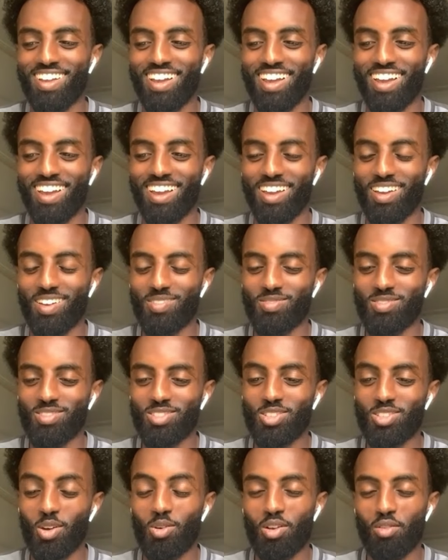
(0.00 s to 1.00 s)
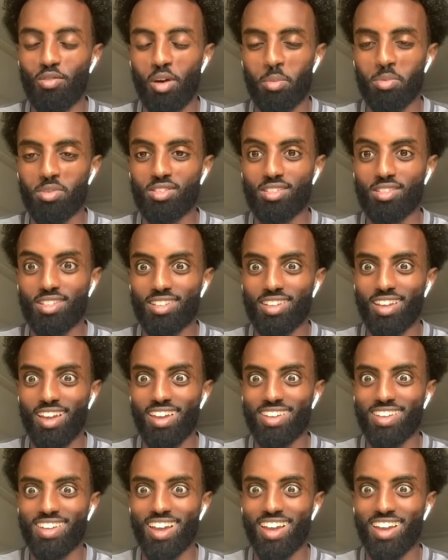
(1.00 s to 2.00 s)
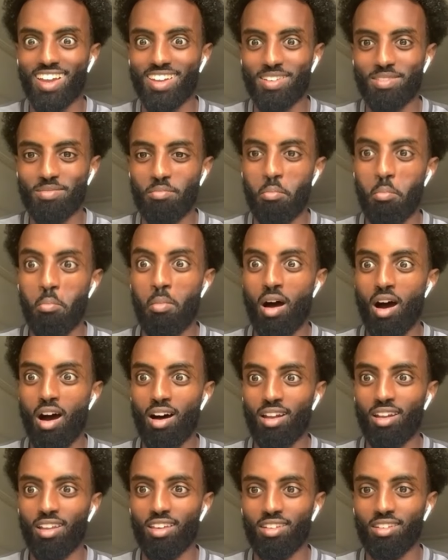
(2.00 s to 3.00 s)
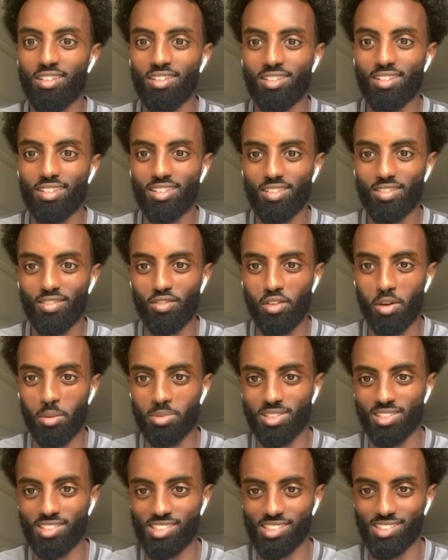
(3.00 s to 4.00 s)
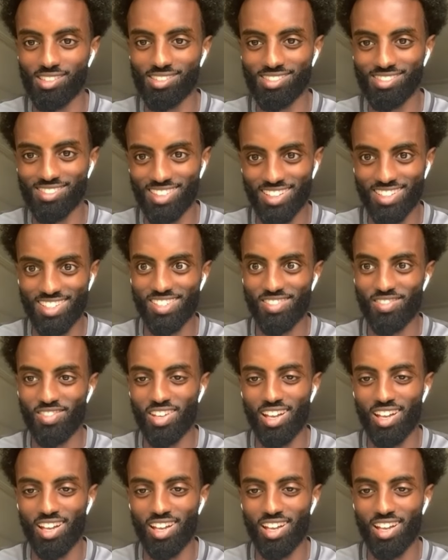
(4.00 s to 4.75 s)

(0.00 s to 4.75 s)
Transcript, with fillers: um, Tony Robinson, aka Marlon Robinson, that's his